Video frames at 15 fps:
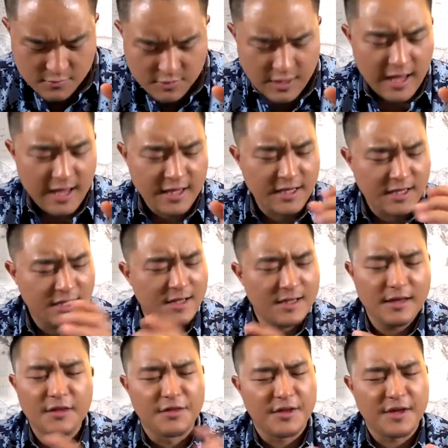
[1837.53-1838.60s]
that
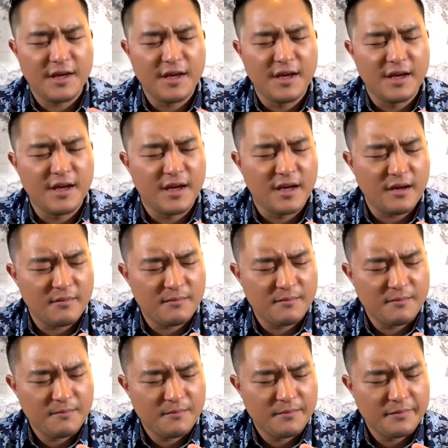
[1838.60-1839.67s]
healeth thee.
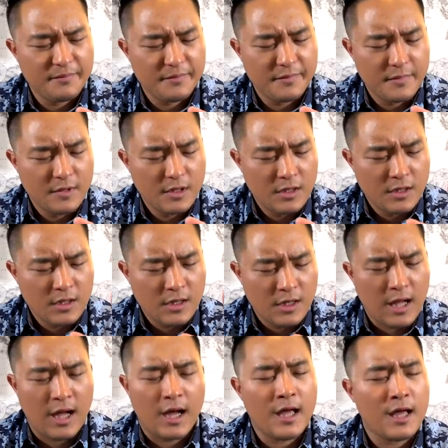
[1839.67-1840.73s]

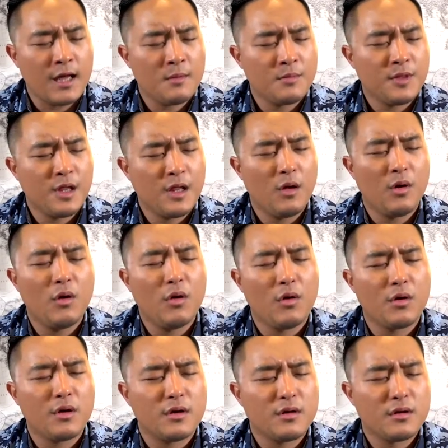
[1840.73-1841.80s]
I am the
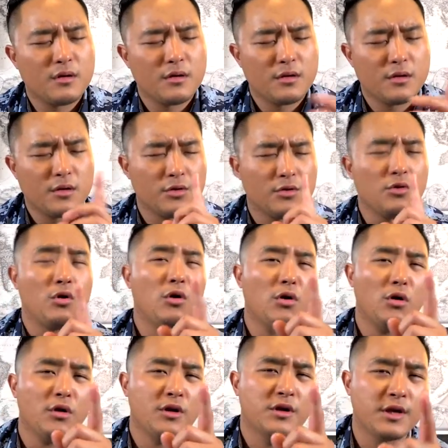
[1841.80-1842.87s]
Lord,
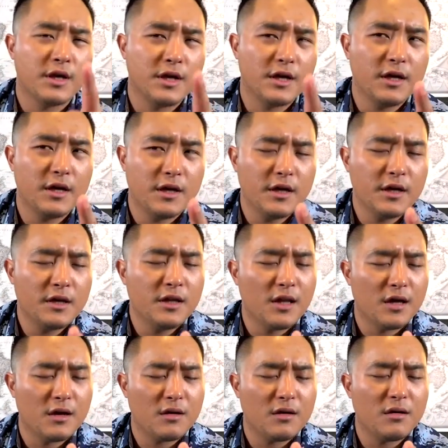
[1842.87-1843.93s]
your
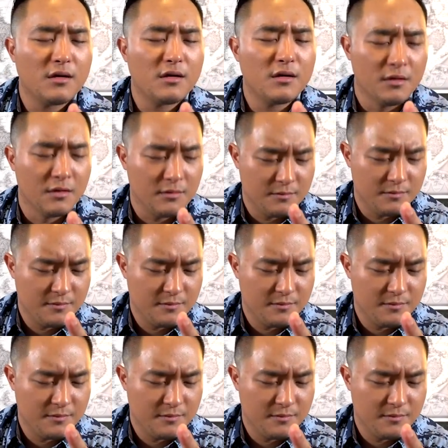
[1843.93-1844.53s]
healer.